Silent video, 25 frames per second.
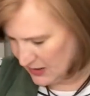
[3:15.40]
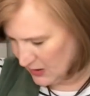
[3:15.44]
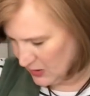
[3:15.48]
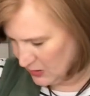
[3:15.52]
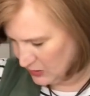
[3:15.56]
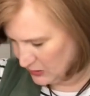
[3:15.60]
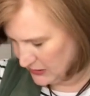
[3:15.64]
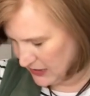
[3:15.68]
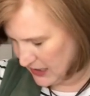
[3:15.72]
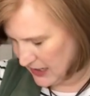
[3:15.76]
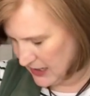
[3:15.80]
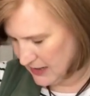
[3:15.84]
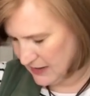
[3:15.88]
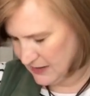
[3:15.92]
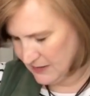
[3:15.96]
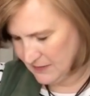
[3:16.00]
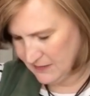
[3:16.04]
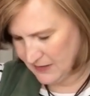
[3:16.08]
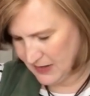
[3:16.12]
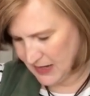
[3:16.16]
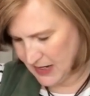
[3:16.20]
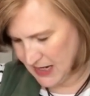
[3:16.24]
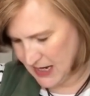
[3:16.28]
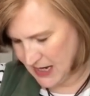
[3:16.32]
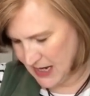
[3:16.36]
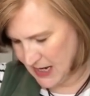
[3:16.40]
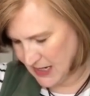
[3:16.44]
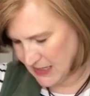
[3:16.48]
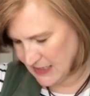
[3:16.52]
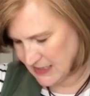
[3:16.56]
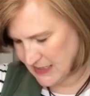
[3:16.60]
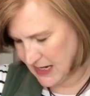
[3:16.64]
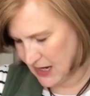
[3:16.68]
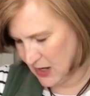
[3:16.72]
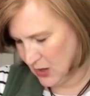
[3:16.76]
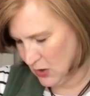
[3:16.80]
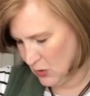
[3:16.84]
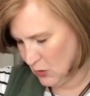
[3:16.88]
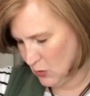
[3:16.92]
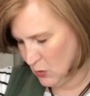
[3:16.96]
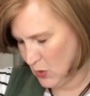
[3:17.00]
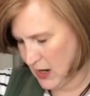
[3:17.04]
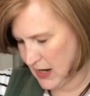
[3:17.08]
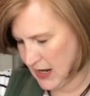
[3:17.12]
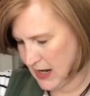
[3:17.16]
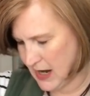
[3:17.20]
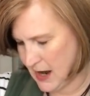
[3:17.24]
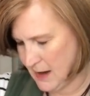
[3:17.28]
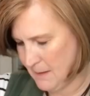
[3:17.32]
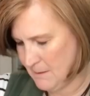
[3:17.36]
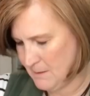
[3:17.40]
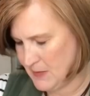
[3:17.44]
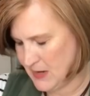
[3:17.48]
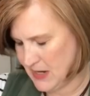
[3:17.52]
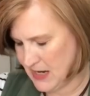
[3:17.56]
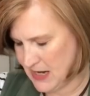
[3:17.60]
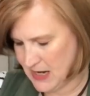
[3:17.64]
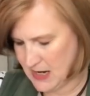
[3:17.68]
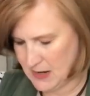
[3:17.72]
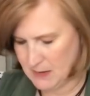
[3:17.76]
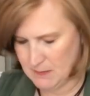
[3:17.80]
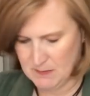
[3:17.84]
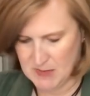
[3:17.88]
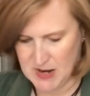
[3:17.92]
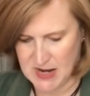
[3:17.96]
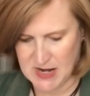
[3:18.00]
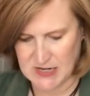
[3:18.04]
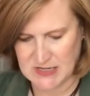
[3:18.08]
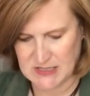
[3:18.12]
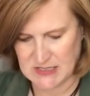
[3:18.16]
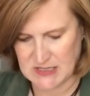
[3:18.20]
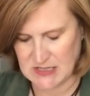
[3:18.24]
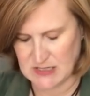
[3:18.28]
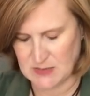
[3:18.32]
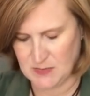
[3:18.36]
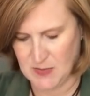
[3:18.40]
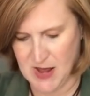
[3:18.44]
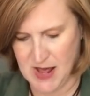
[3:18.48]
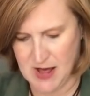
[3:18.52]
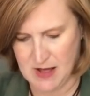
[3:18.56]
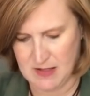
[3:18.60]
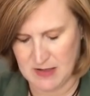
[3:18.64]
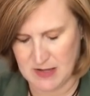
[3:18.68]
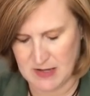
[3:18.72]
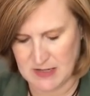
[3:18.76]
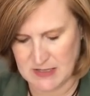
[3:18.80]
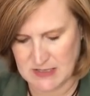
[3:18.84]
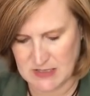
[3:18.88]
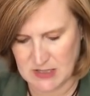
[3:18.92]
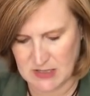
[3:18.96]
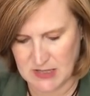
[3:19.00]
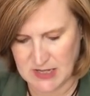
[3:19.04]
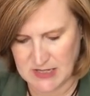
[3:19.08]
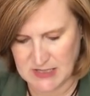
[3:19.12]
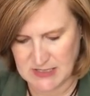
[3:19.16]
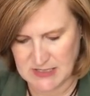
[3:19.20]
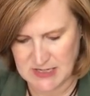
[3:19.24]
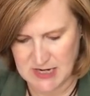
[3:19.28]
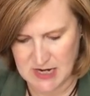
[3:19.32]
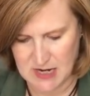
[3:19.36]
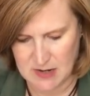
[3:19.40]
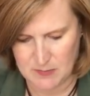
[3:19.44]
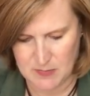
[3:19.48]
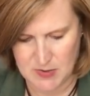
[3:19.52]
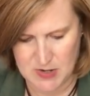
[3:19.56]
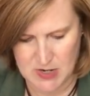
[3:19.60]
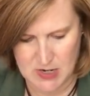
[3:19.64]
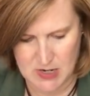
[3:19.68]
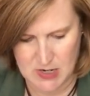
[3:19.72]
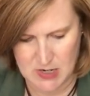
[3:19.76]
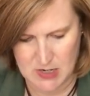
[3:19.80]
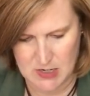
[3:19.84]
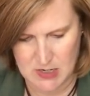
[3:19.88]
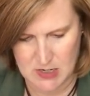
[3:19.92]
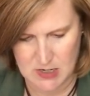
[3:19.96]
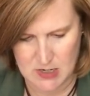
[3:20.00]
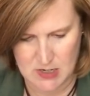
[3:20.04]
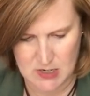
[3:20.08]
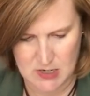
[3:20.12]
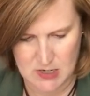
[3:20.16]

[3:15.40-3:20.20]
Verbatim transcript: Hold on. I can't tell what company makes this palette, so let's take a peek.